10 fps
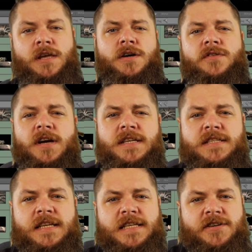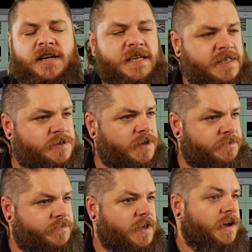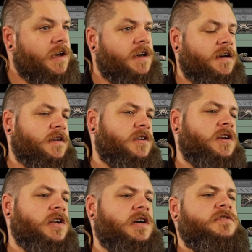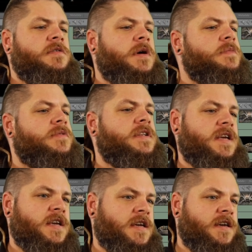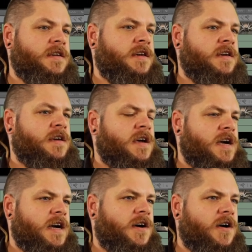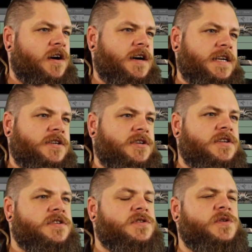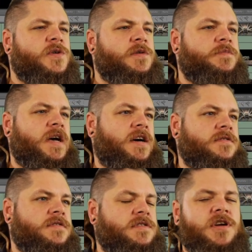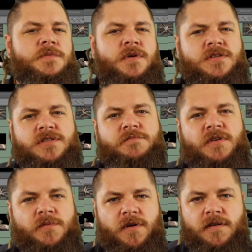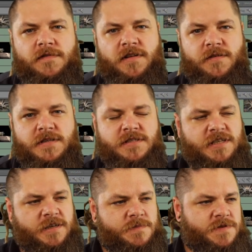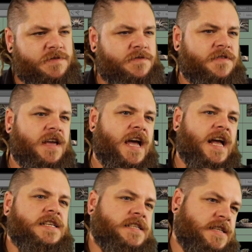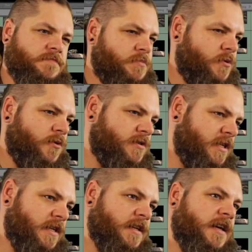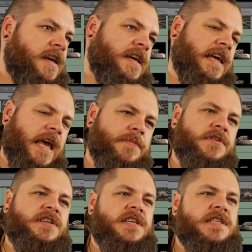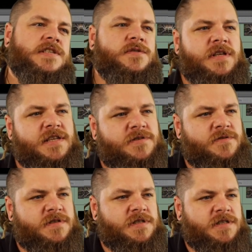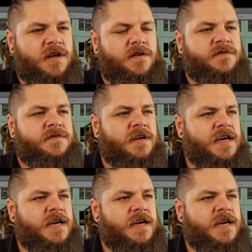All right, so let's crack into it. Got Lightroom open here. I could talk about so much of my workflow in terms of actually importing images and all that sorts of stuff.